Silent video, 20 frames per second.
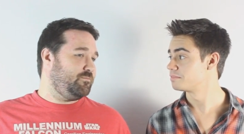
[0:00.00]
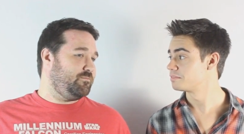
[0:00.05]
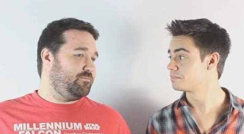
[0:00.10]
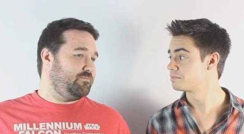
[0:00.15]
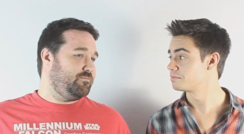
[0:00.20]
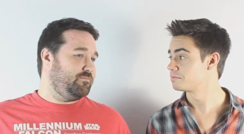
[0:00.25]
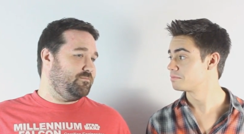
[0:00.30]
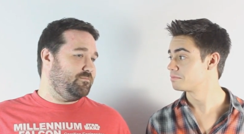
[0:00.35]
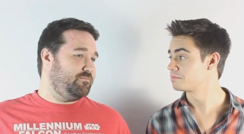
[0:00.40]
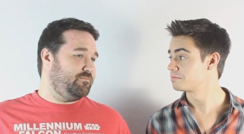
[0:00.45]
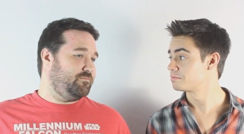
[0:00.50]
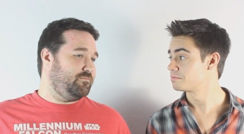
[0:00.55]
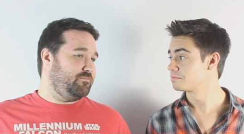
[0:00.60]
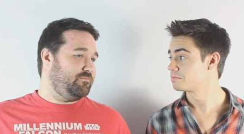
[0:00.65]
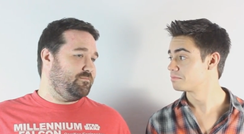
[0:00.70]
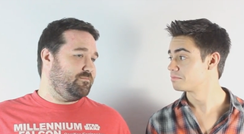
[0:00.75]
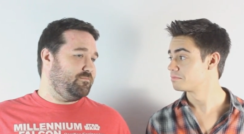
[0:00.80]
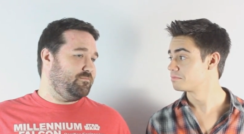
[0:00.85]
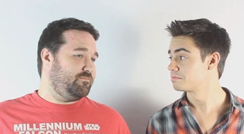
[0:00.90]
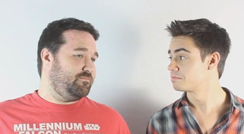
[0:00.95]

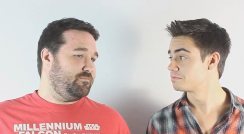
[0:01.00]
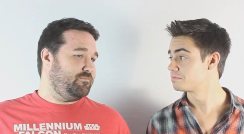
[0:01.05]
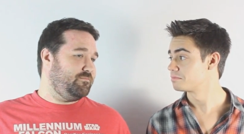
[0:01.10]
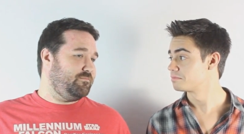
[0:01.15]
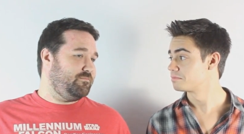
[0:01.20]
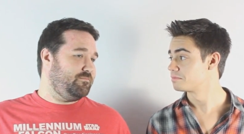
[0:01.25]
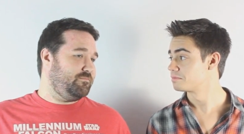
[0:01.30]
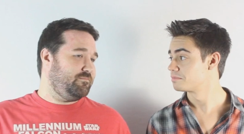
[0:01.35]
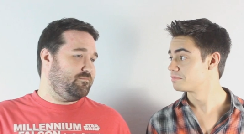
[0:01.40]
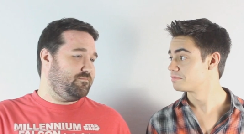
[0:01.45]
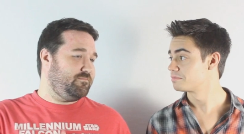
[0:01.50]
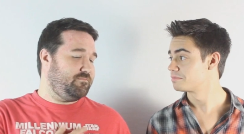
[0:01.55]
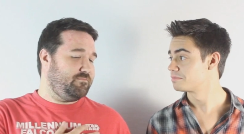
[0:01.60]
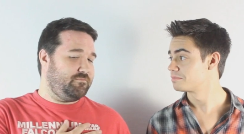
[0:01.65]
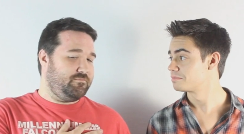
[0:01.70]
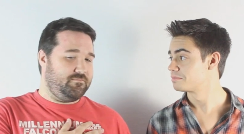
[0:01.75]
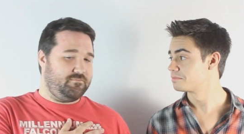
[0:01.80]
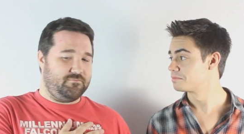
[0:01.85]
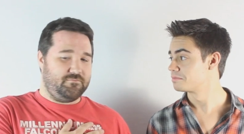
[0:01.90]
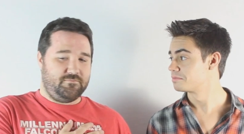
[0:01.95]

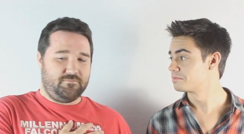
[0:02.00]
(no one is talking)